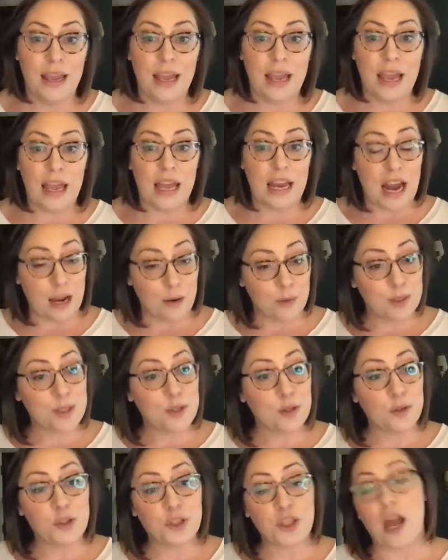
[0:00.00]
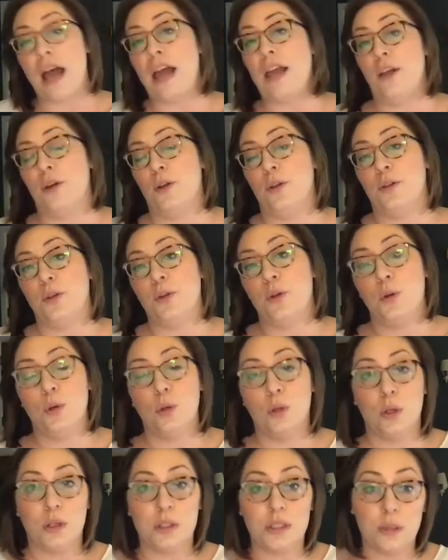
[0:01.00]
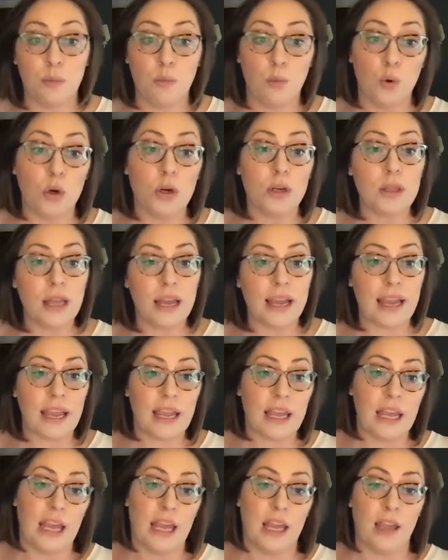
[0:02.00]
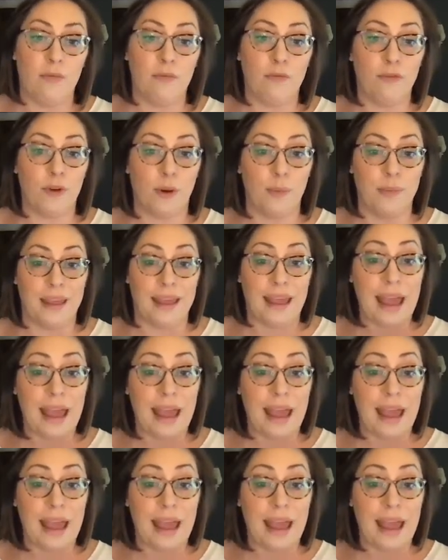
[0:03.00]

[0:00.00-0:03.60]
And I was their child who looked more like I came from the